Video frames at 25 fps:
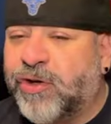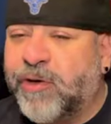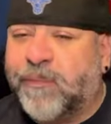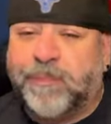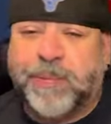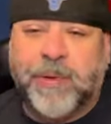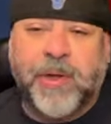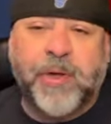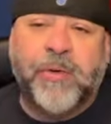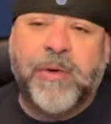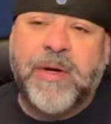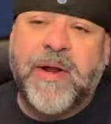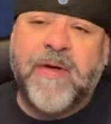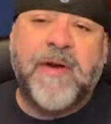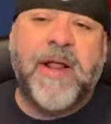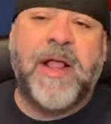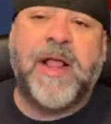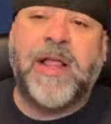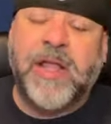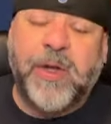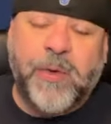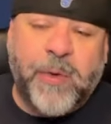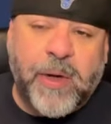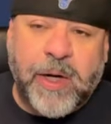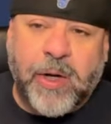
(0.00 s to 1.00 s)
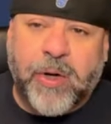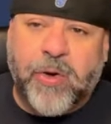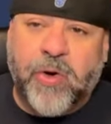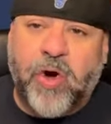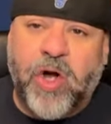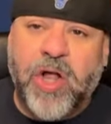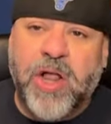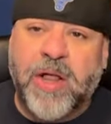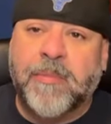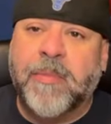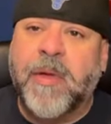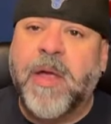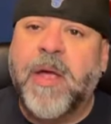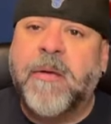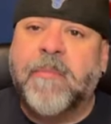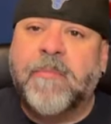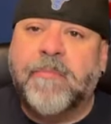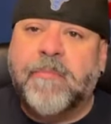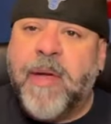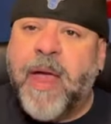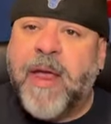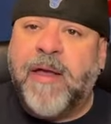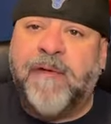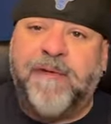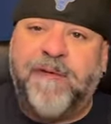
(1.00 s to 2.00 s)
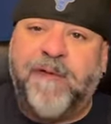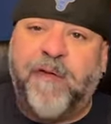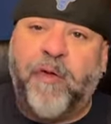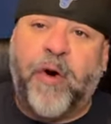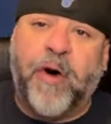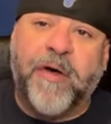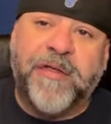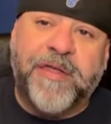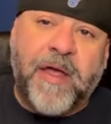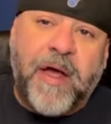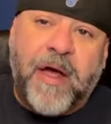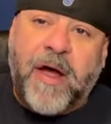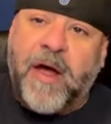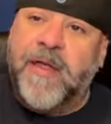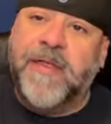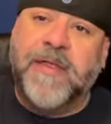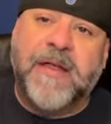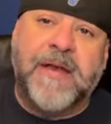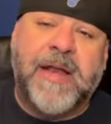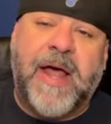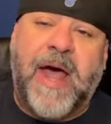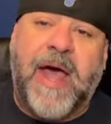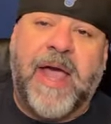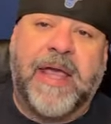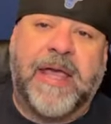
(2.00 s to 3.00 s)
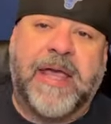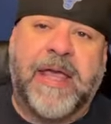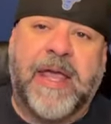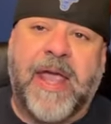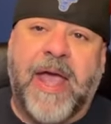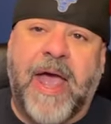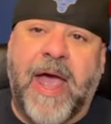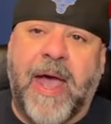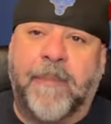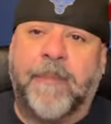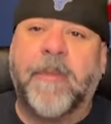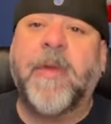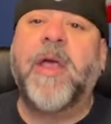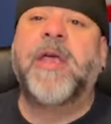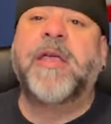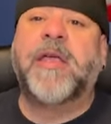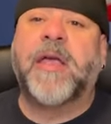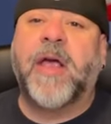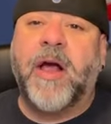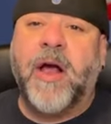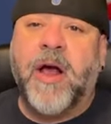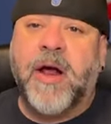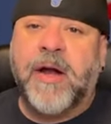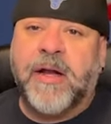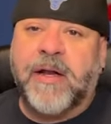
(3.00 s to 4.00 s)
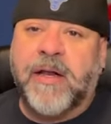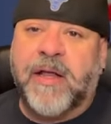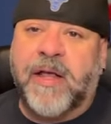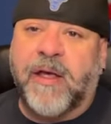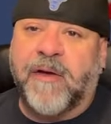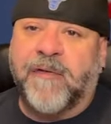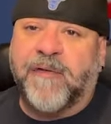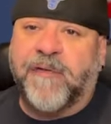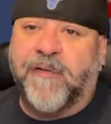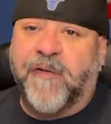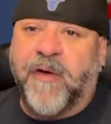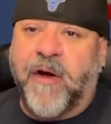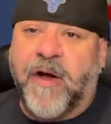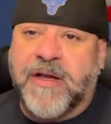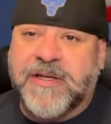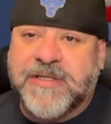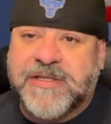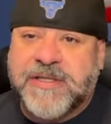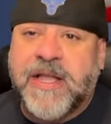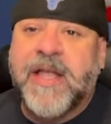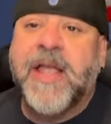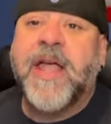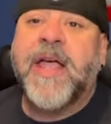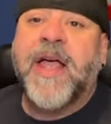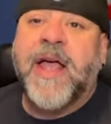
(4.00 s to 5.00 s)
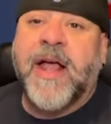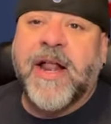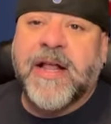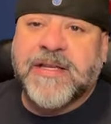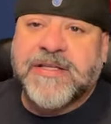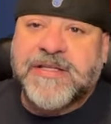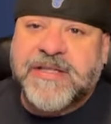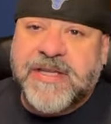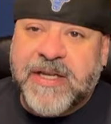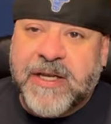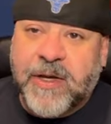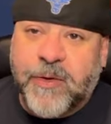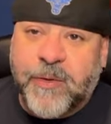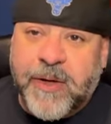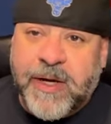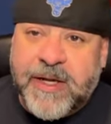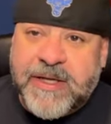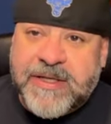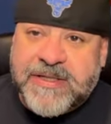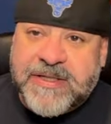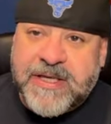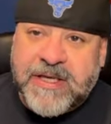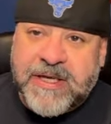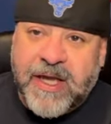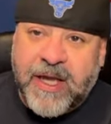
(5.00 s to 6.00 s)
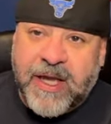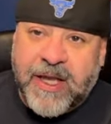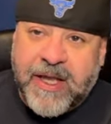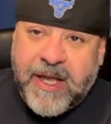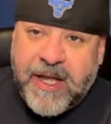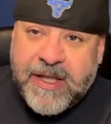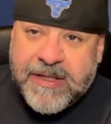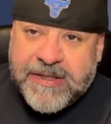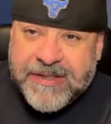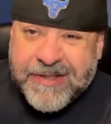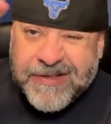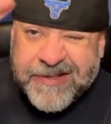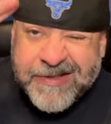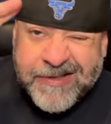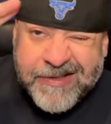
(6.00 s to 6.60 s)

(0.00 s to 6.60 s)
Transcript: blue, whatever the hell you want to call them. May 4th on the Nike app. You heard it here first. I'll see you when I see you, kids.